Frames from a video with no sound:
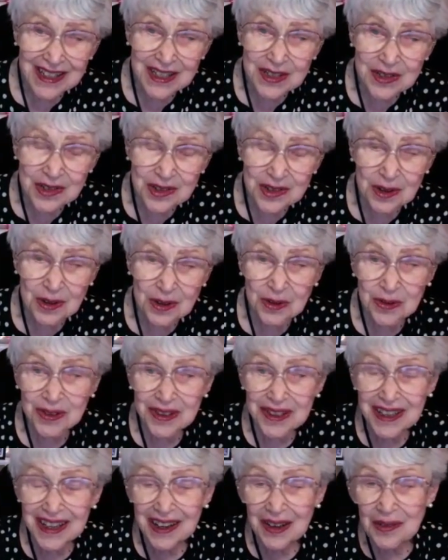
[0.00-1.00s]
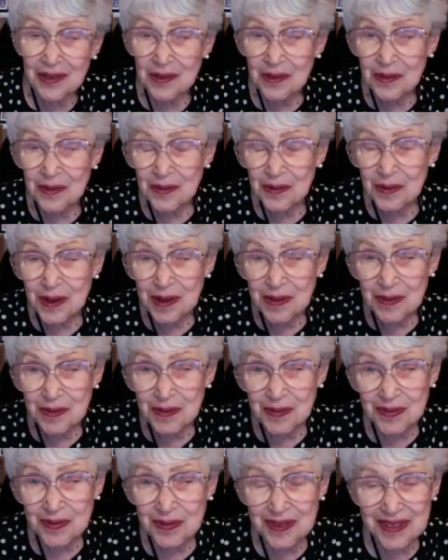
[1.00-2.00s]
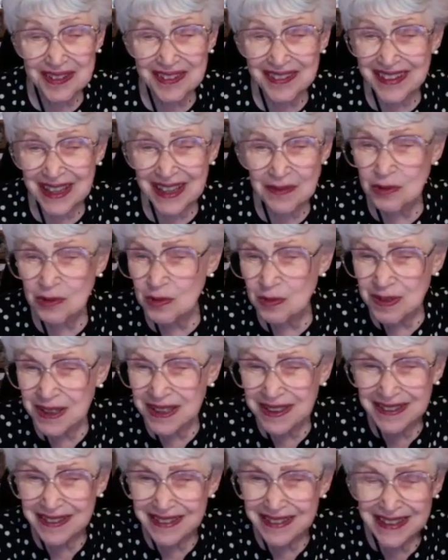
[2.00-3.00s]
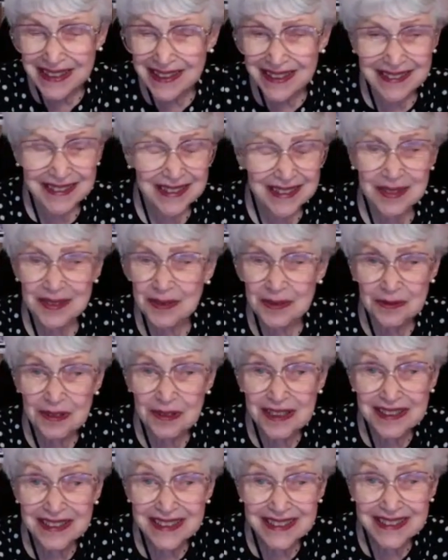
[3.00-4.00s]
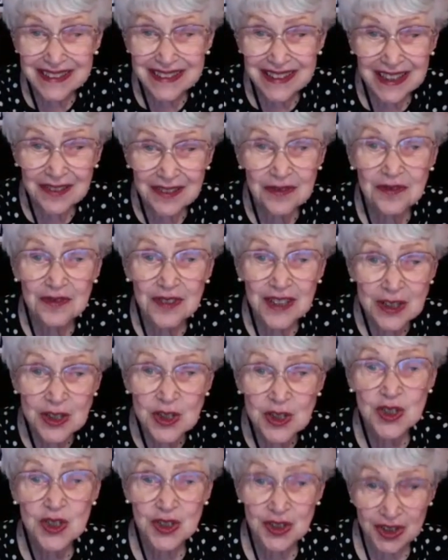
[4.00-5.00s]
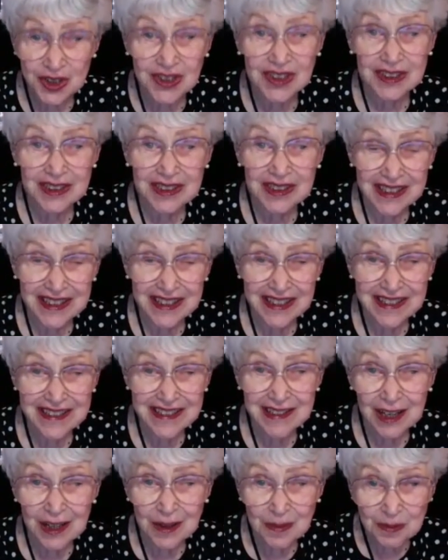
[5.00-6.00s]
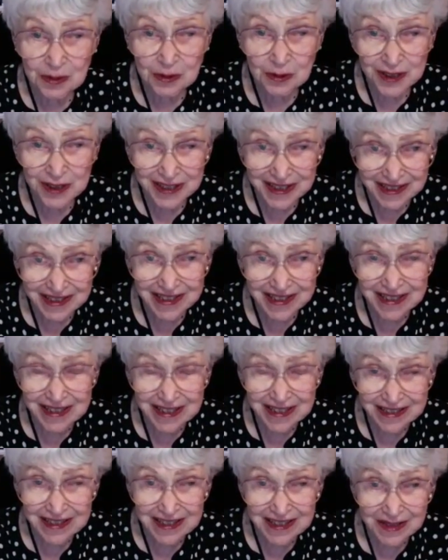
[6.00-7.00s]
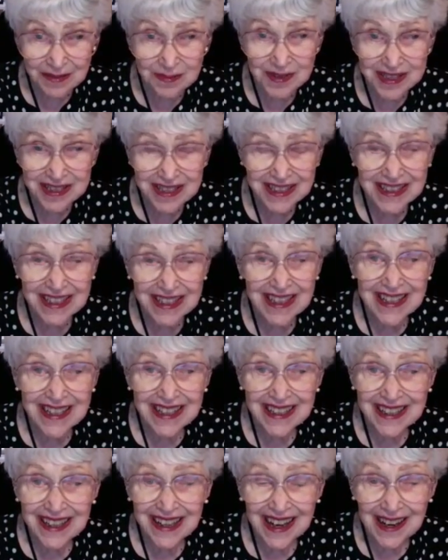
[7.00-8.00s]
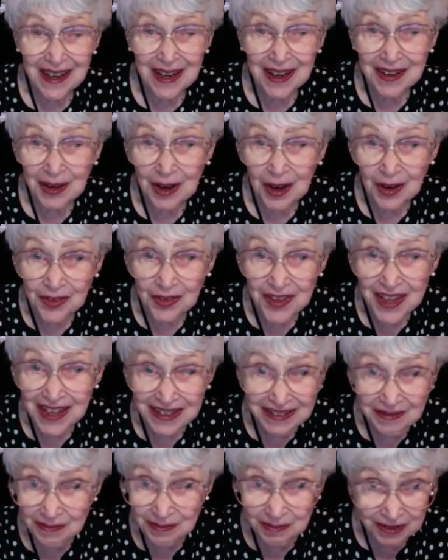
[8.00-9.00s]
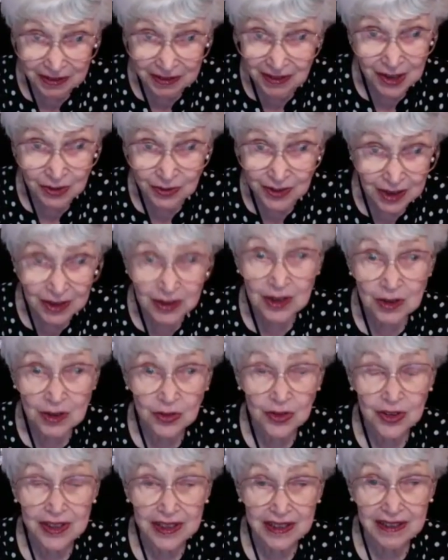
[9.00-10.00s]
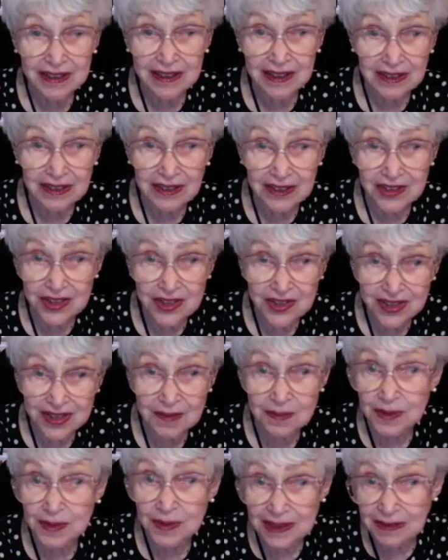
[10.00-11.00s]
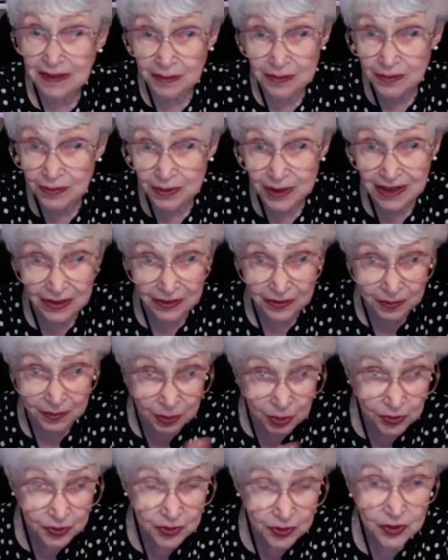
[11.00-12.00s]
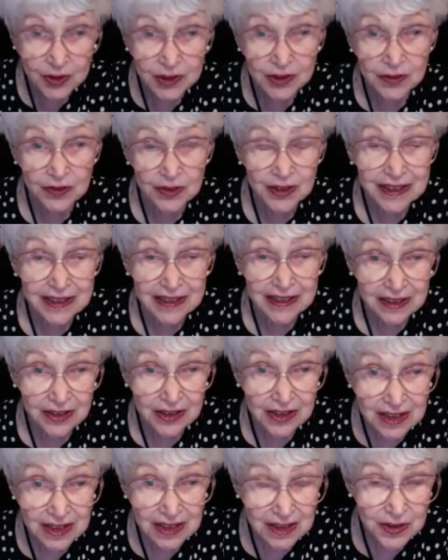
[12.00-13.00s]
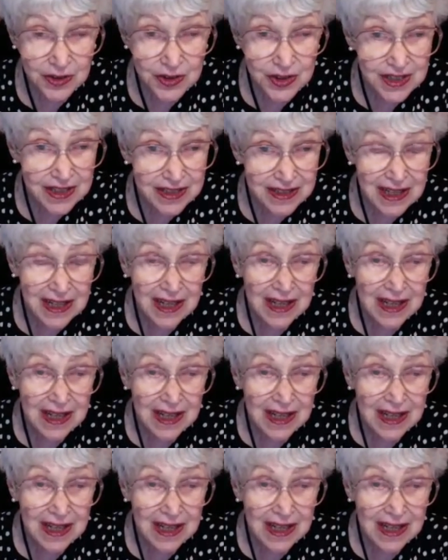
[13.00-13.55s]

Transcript: So what they would be really not functional as operating systems on that ground alone, that they're just simply, we have moved to different technologies,